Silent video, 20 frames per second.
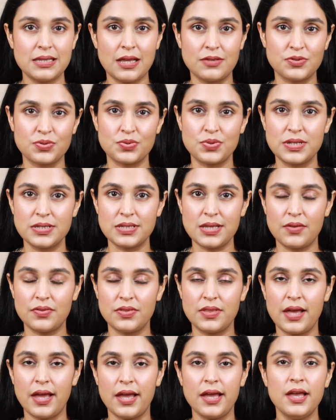sunscreens
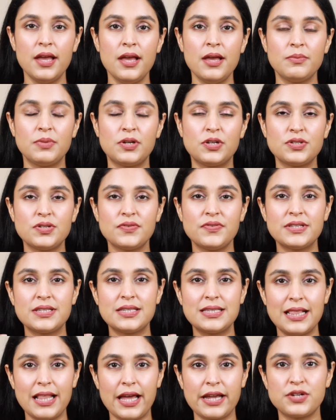out there because of
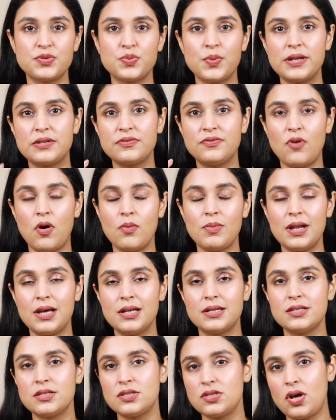its lightweight
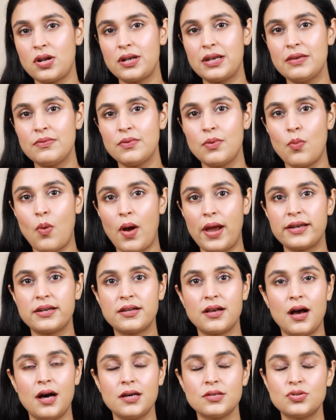formula, does not leave a
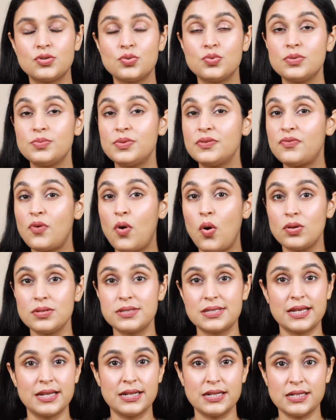white cast, suitable for all
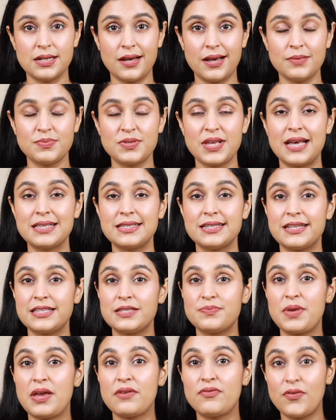skin types, has an
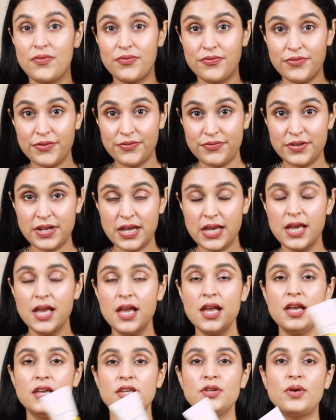SPF of 50.
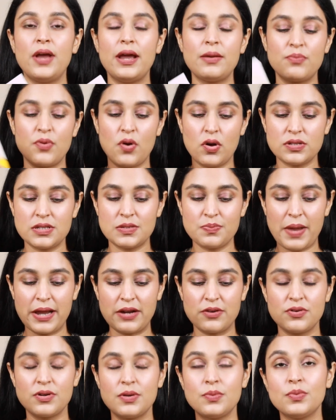You get broad
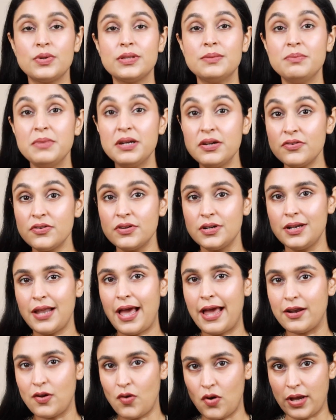spectrum with mineral
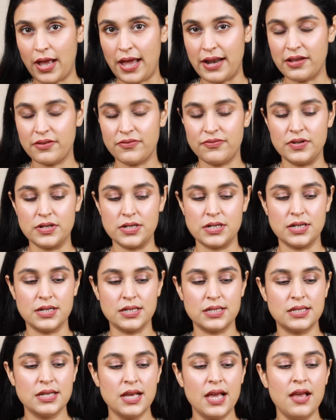and organic
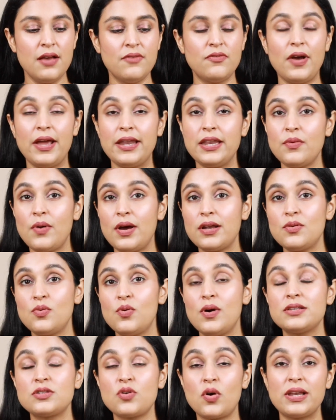filters. For anyone
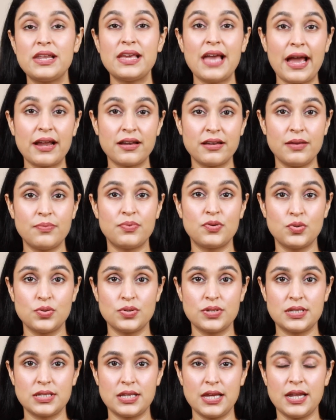who has oily acne
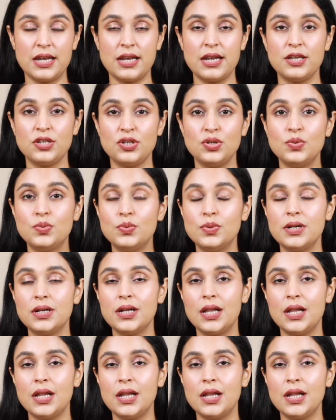prone skin, you will